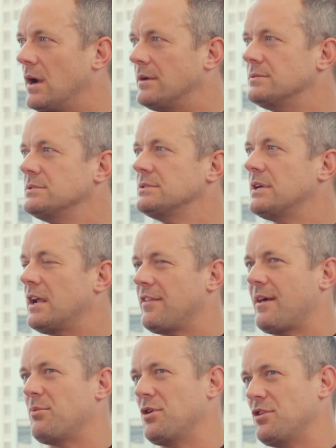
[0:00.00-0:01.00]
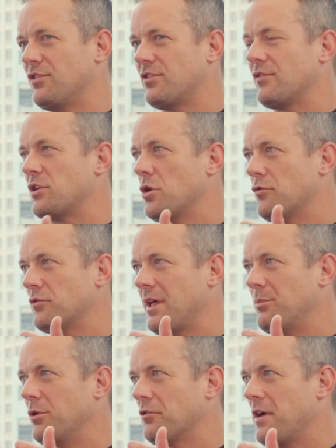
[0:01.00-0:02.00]
Right. And at that point, you just give a golf
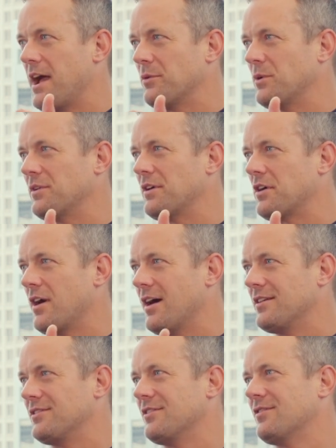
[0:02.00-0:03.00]
clap all around. Well done, guys.